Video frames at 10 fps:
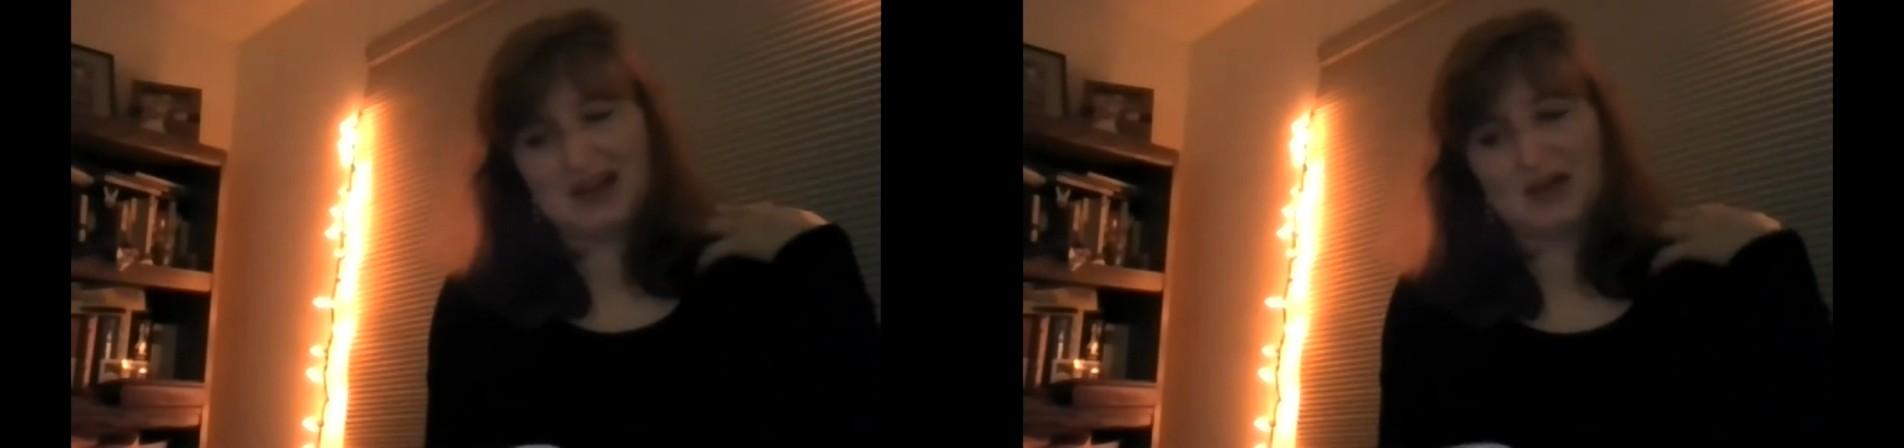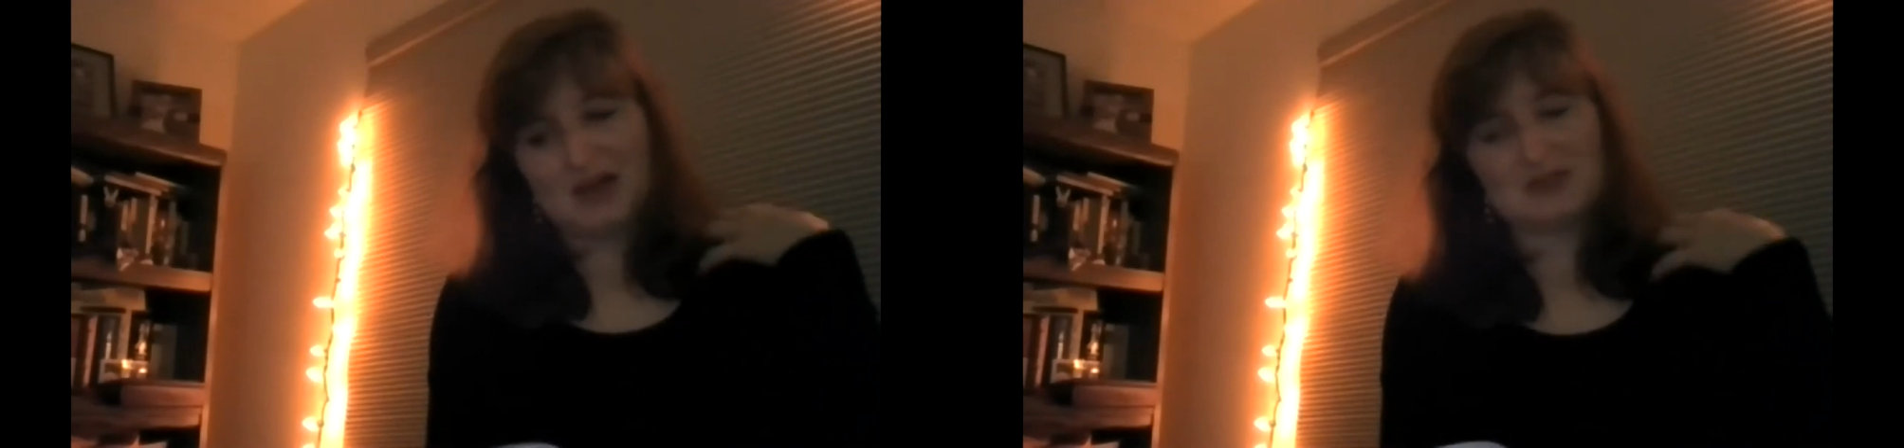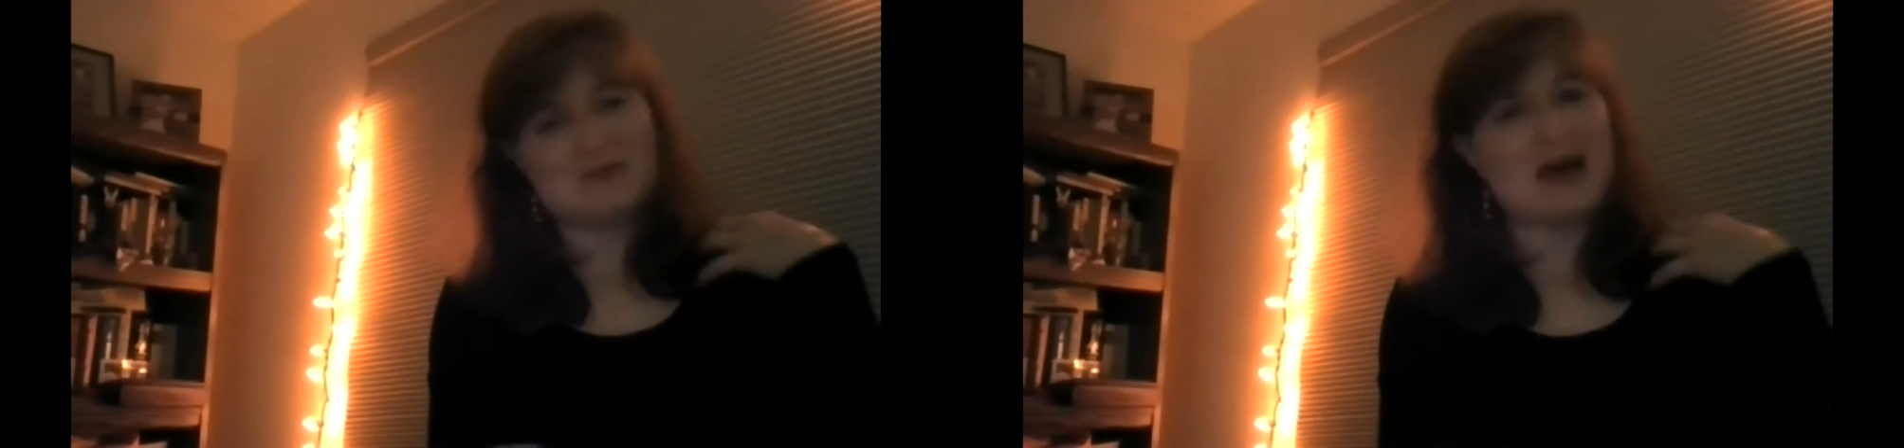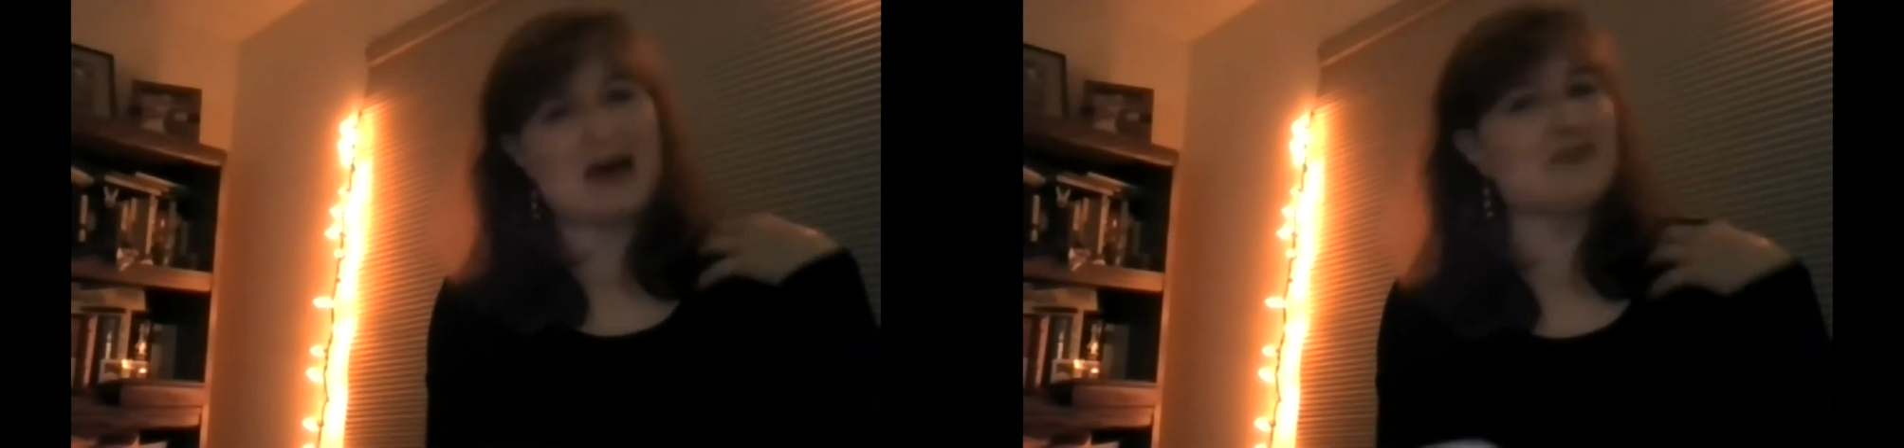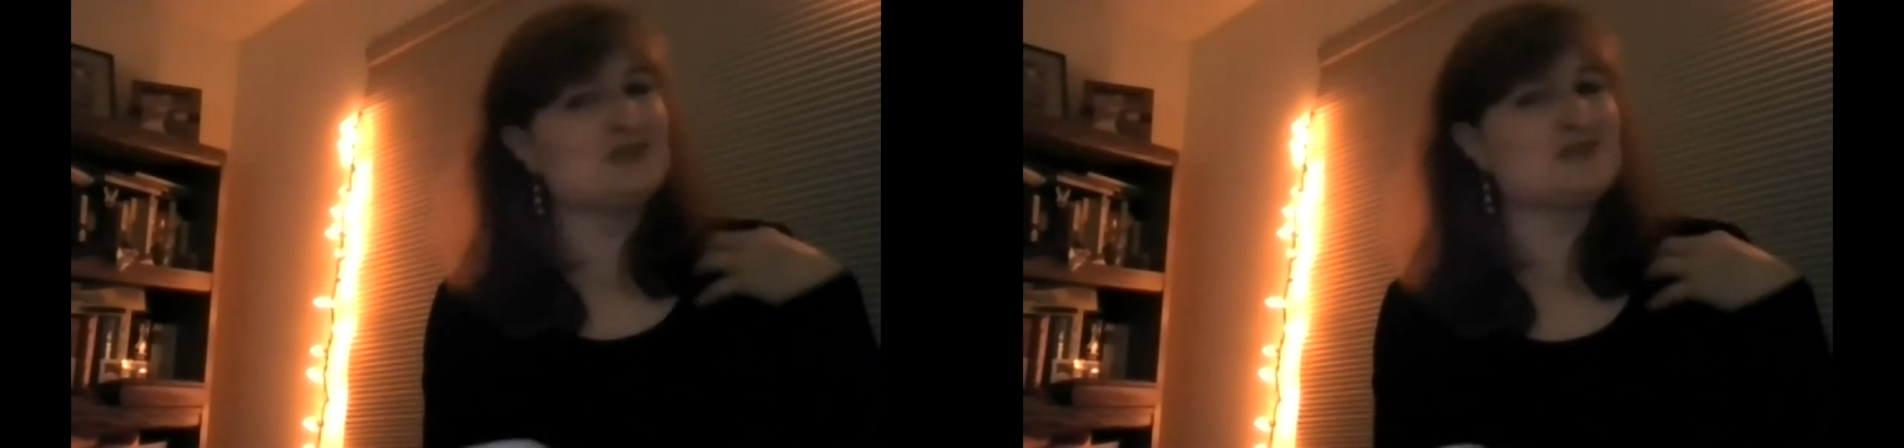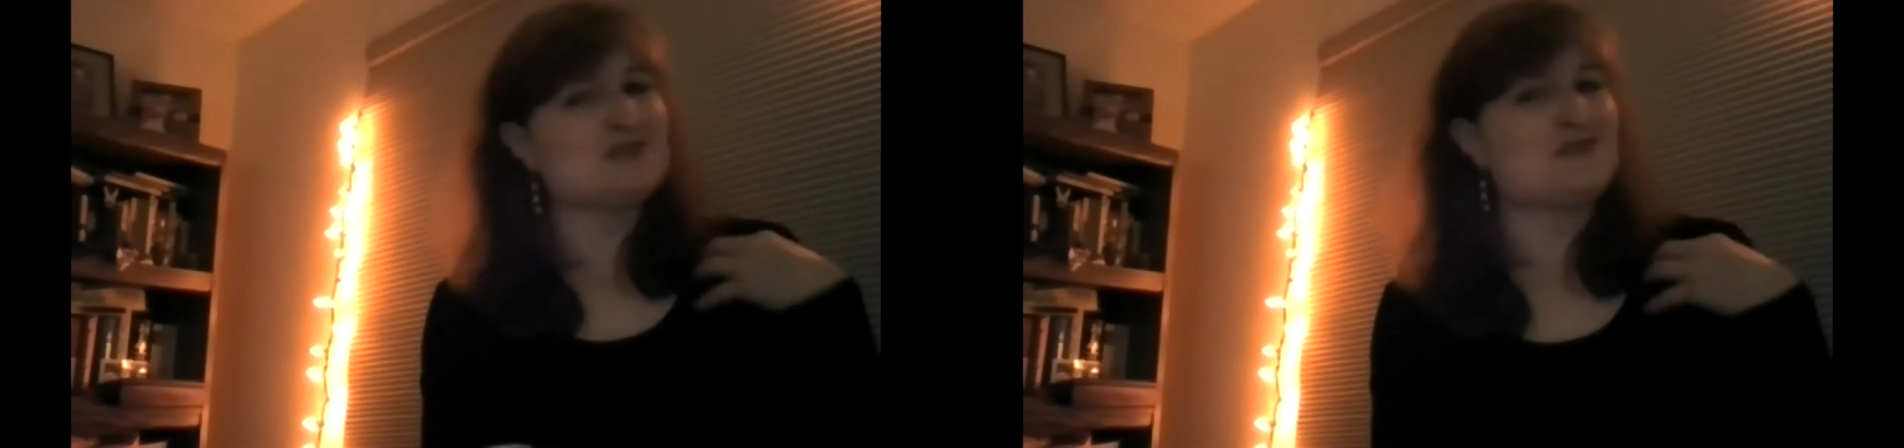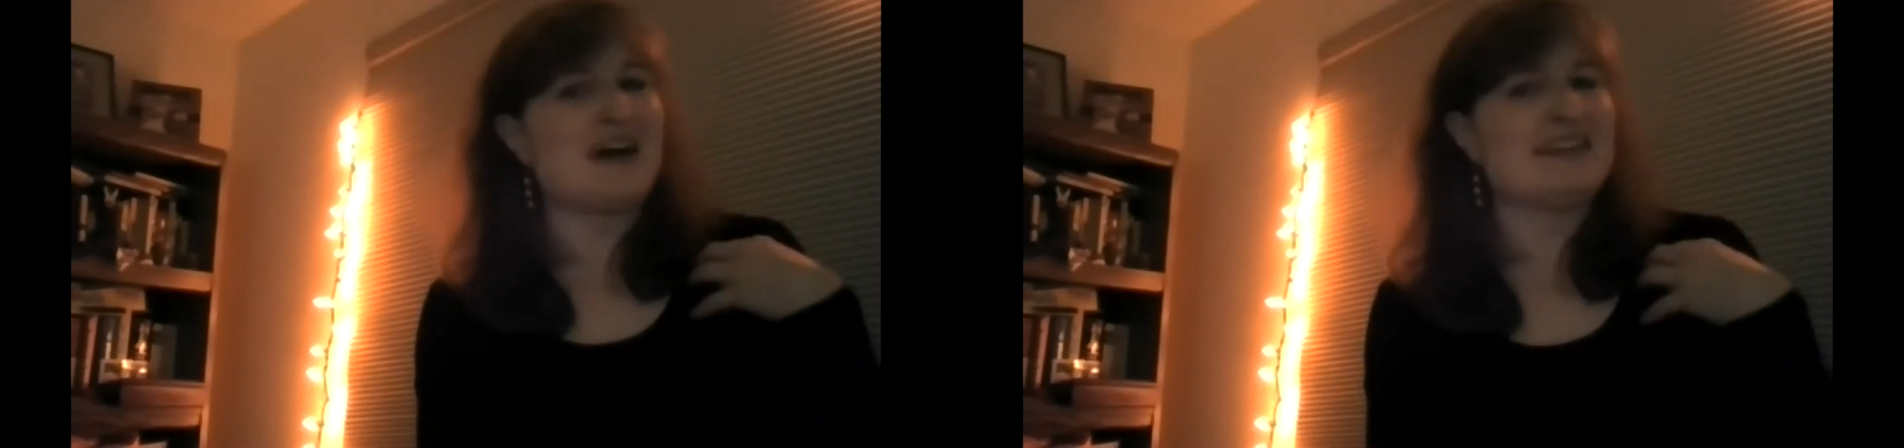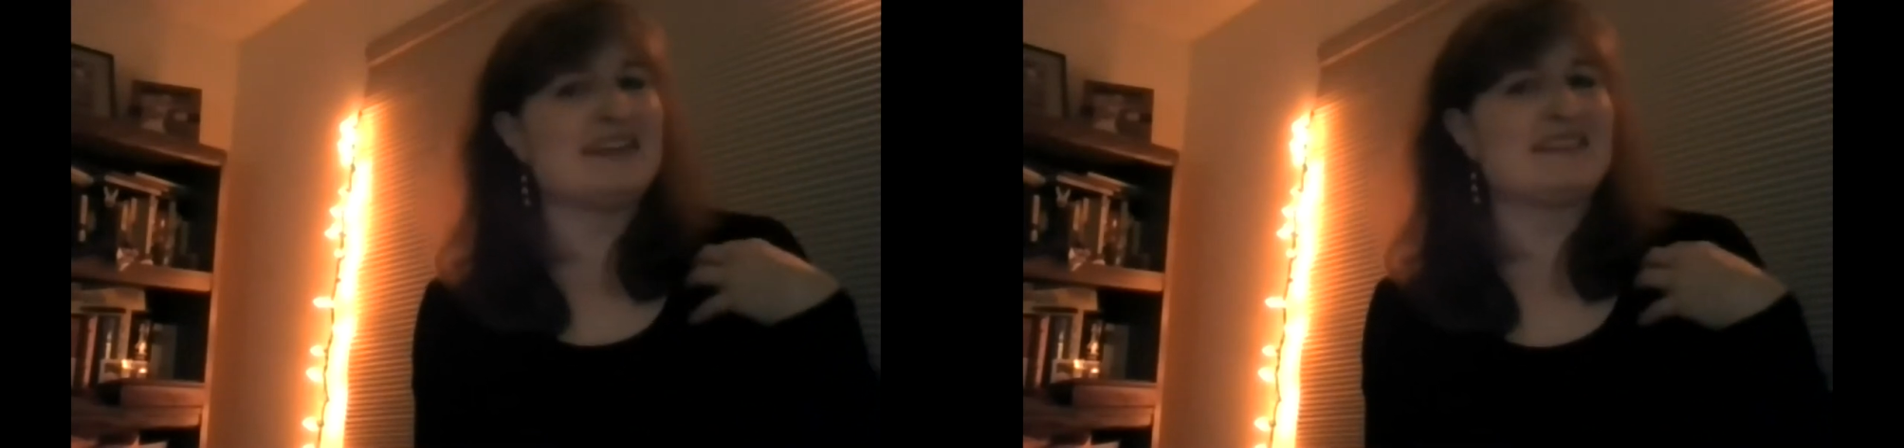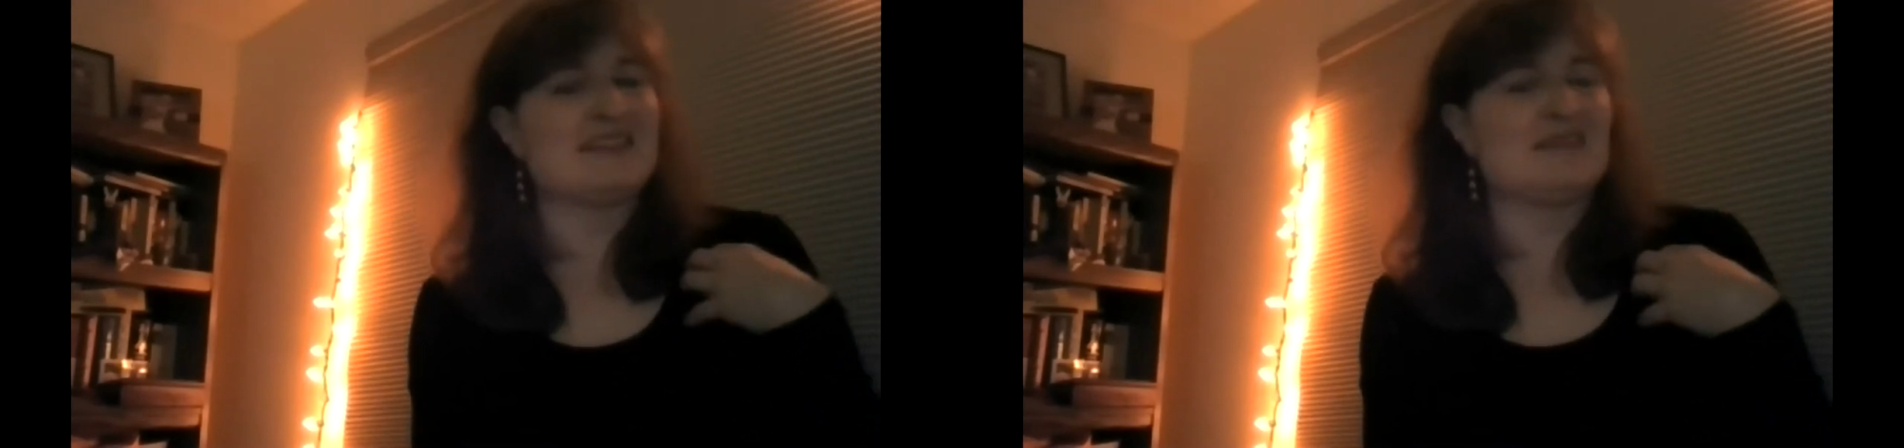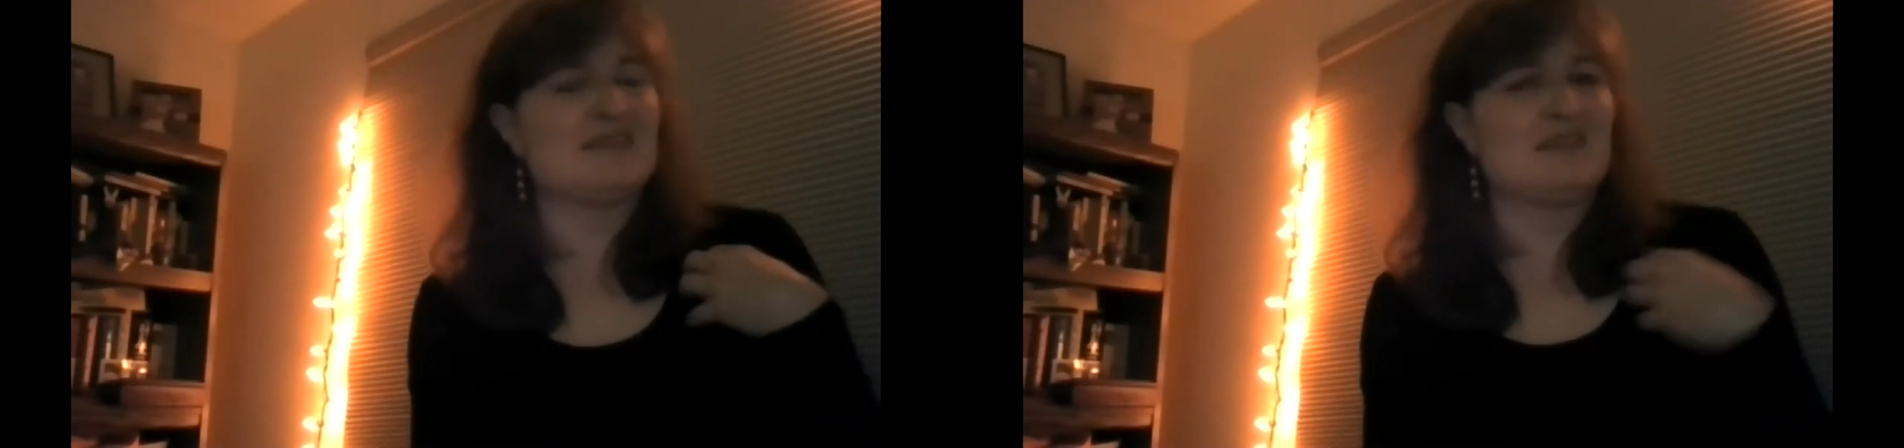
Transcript: I was baffled to find that